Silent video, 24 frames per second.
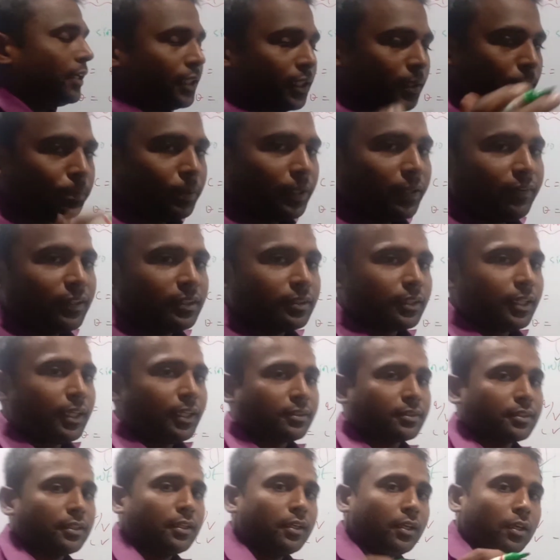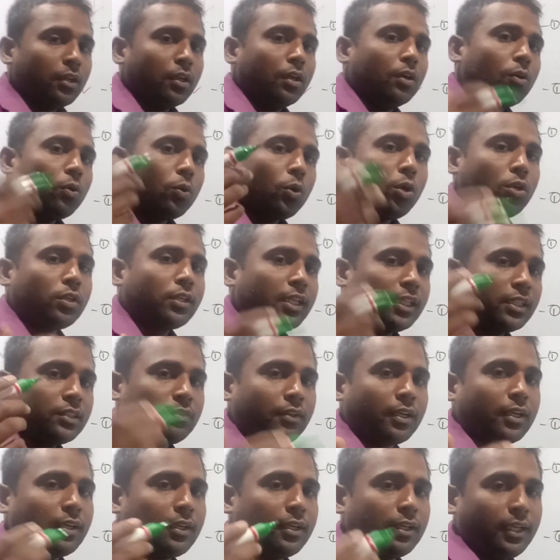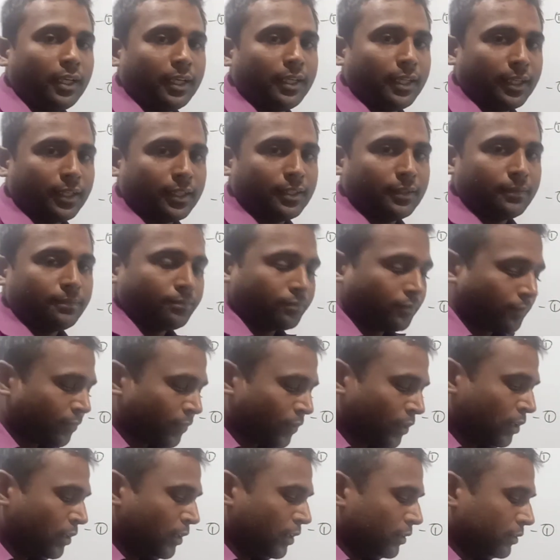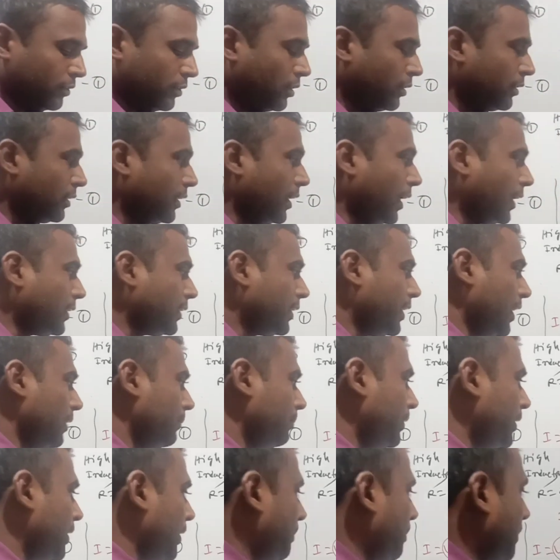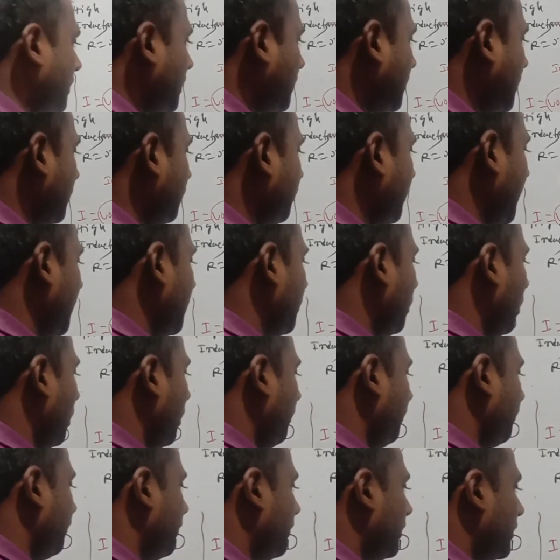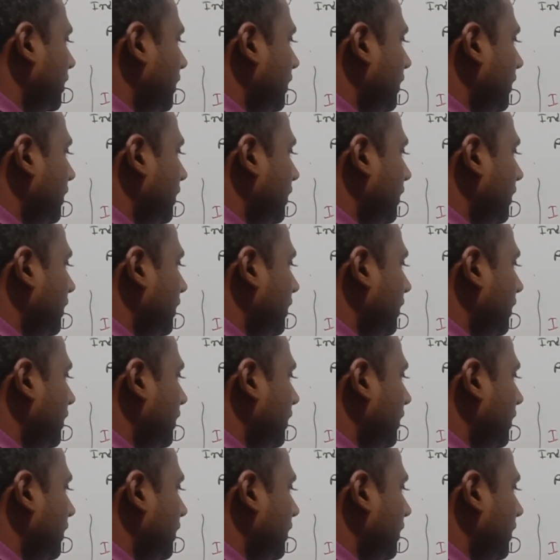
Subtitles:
In the previous case, voltage were leading. So that can be represented by graph.